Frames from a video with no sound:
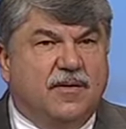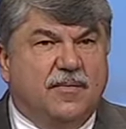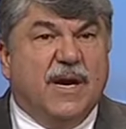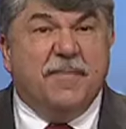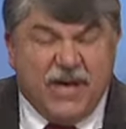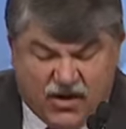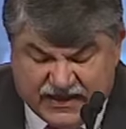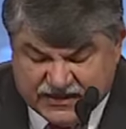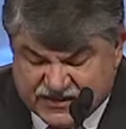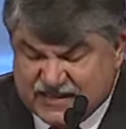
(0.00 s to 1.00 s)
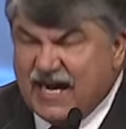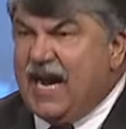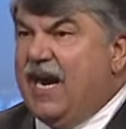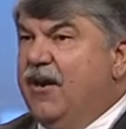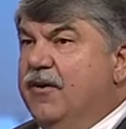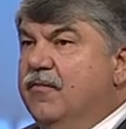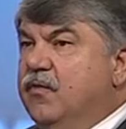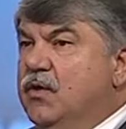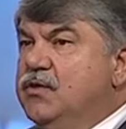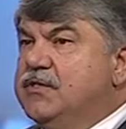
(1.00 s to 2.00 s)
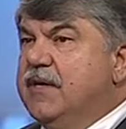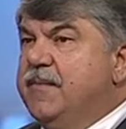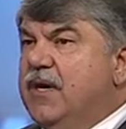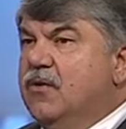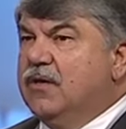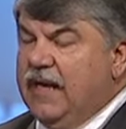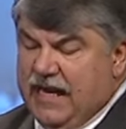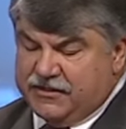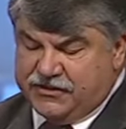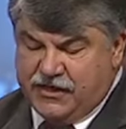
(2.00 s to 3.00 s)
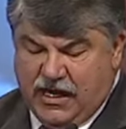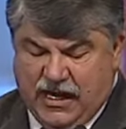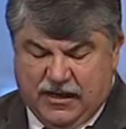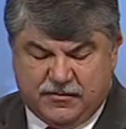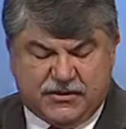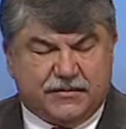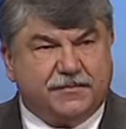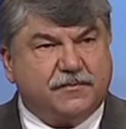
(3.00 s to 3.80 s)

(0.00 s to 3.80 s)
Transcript: But America's tired of losing middle-class jobs.